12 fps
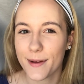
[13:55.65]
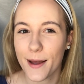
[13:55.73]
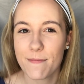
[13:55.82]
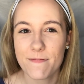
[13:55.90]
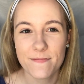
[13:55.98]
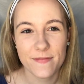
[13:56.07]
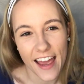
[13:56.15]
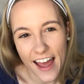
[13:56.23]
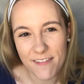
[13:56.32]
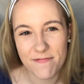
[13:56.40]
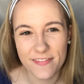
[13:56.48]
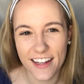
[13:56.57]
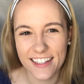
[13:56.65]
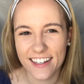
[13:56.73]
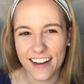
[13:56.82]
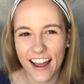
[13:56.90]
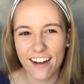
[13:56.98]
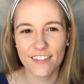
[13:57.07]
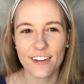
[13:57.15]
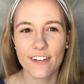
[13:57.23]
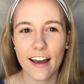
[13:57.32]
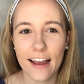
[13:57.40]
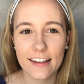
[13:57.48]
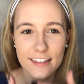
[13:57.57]
But yeah, that's all I have for you
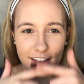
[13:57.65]
guys.